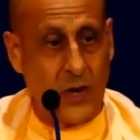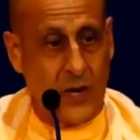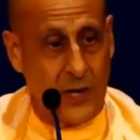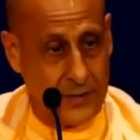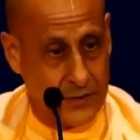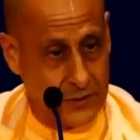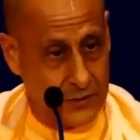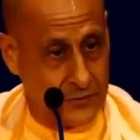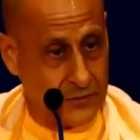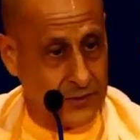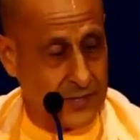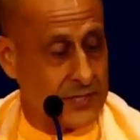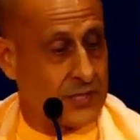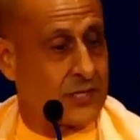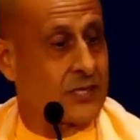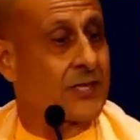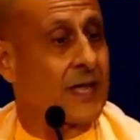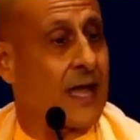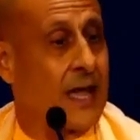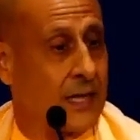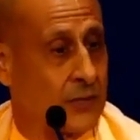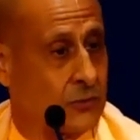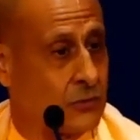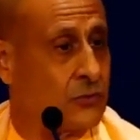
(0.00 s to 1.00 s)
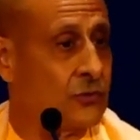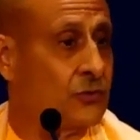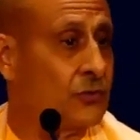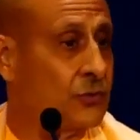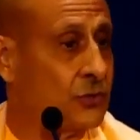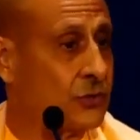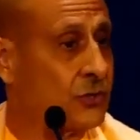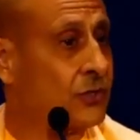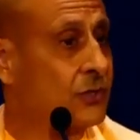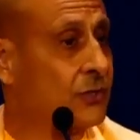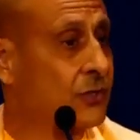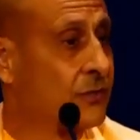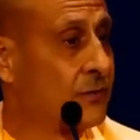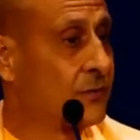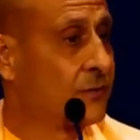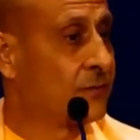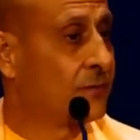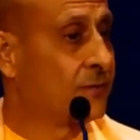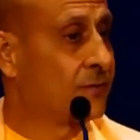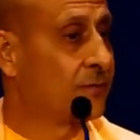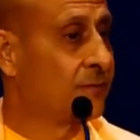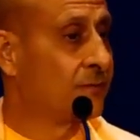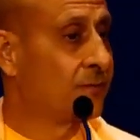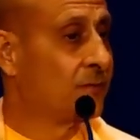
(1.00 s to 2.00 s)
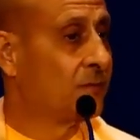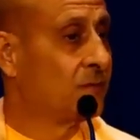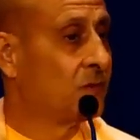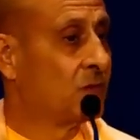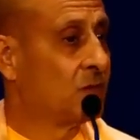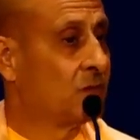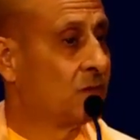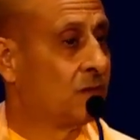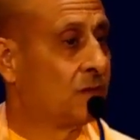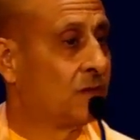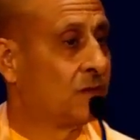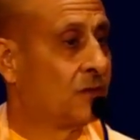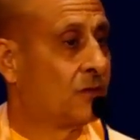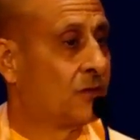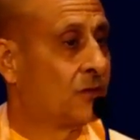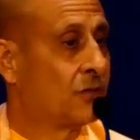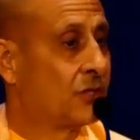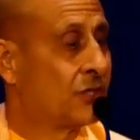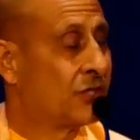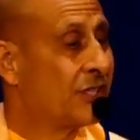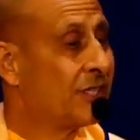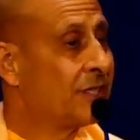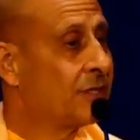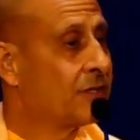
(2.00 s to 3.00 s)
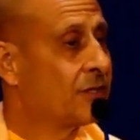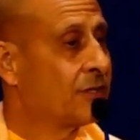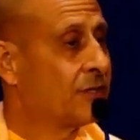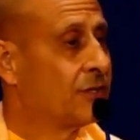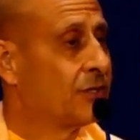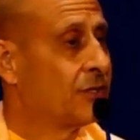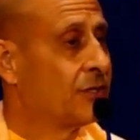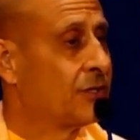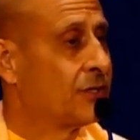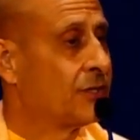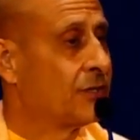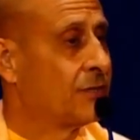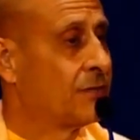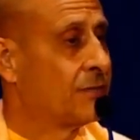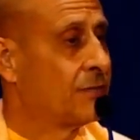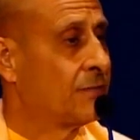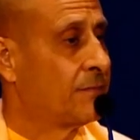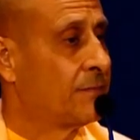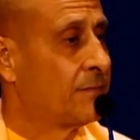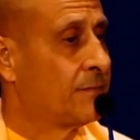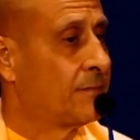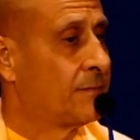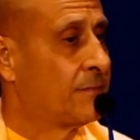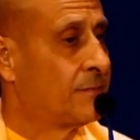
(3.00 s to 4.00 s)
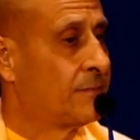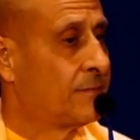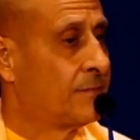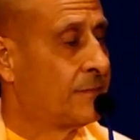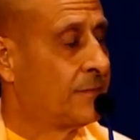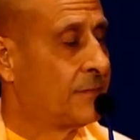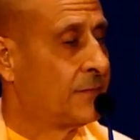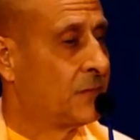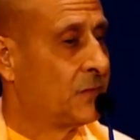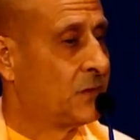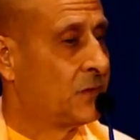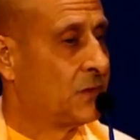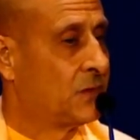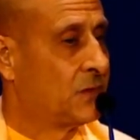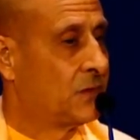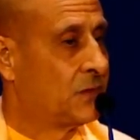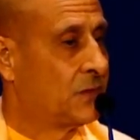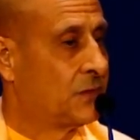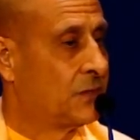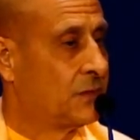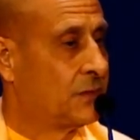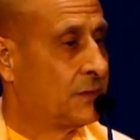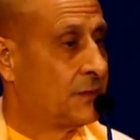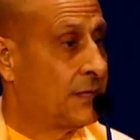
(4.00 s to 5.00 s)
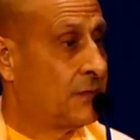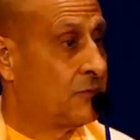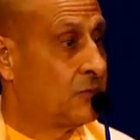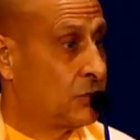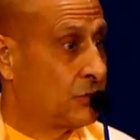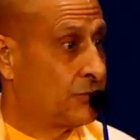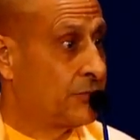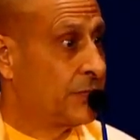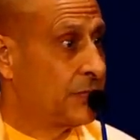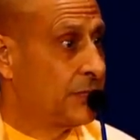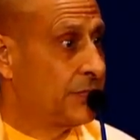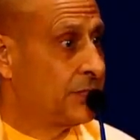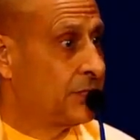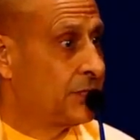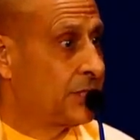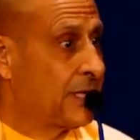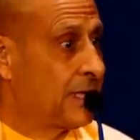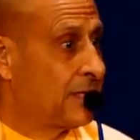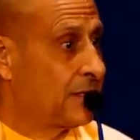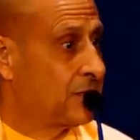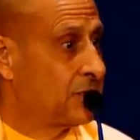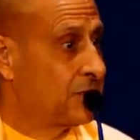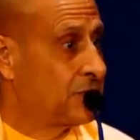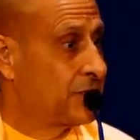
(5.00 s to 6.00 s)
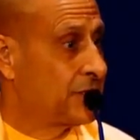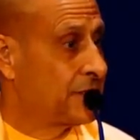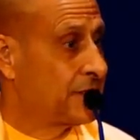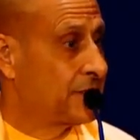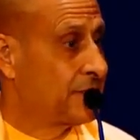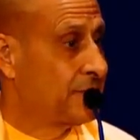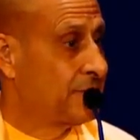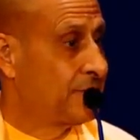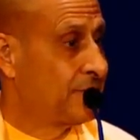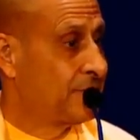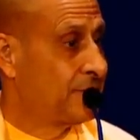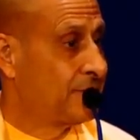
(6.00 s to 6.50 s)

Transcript: wandering sadhus or seekers. That was really challenging.